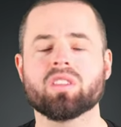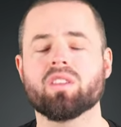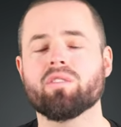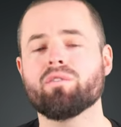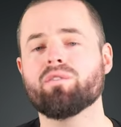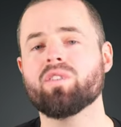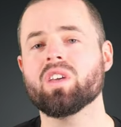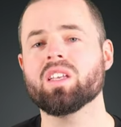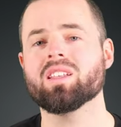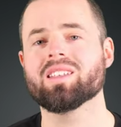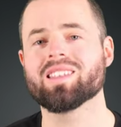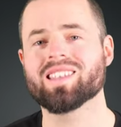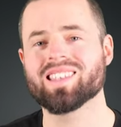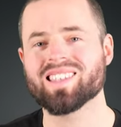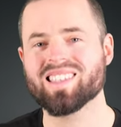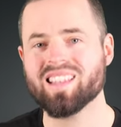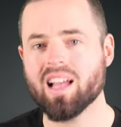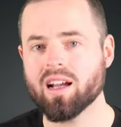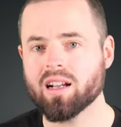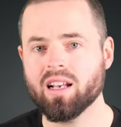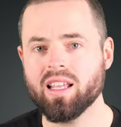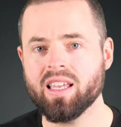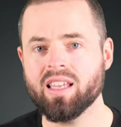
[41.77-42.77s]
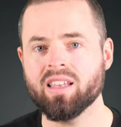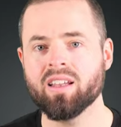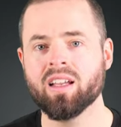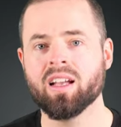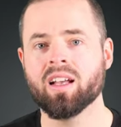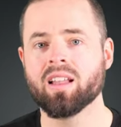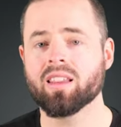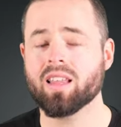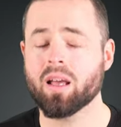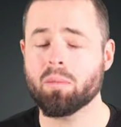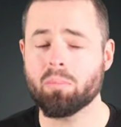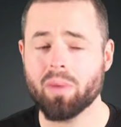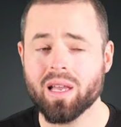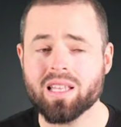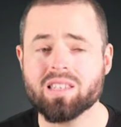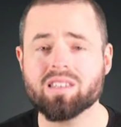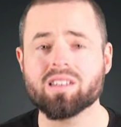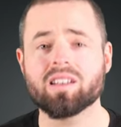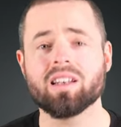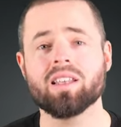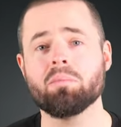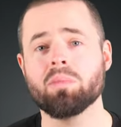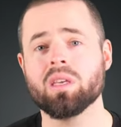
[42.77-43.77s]
the feet snugly, that
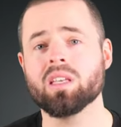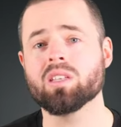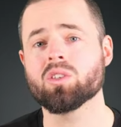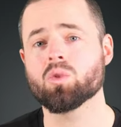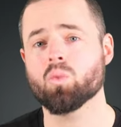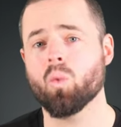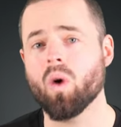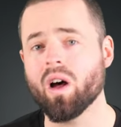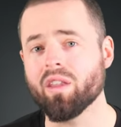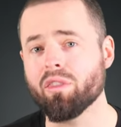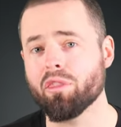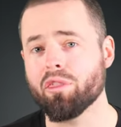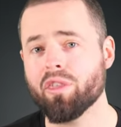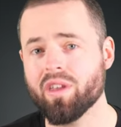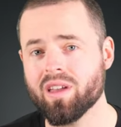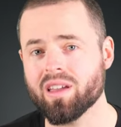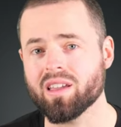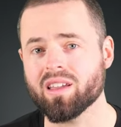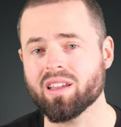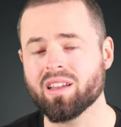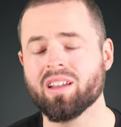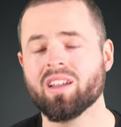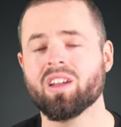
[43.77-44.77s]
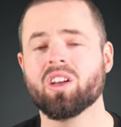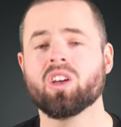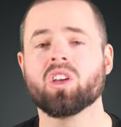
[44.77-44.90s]
basically means one thing.